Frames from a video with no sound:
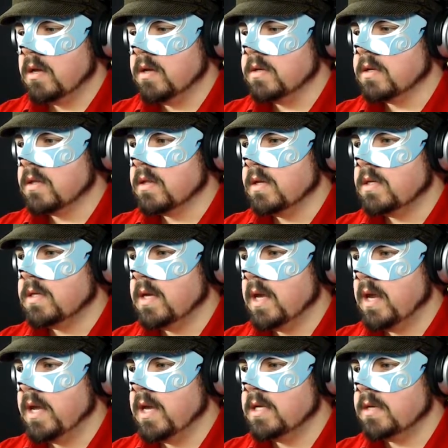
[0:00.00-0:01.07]
is that this
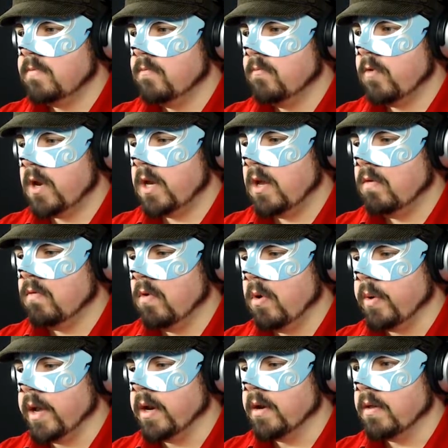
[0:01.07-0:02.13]
killer isn't running
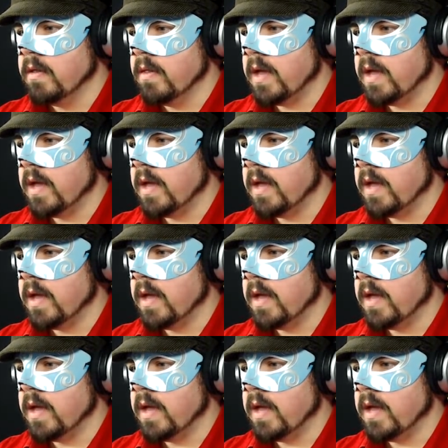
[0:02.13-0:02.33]
ruin.